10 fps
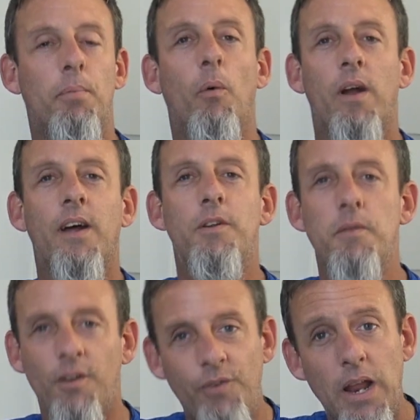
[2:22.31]
But what I'm going to do
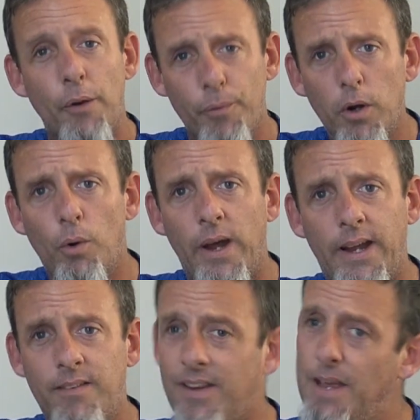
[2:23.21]
in this video real
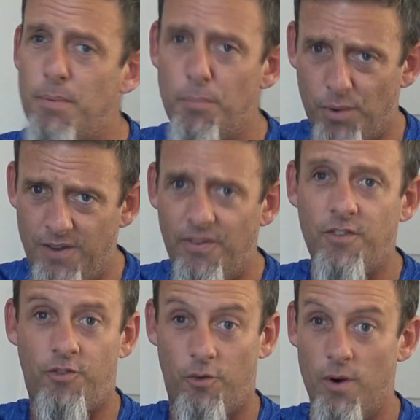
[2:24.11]
quick, to keep it brief
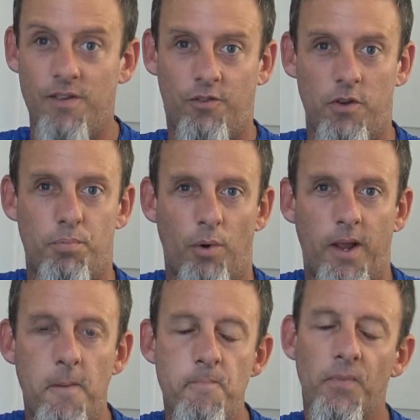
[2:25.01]
and short and to the point,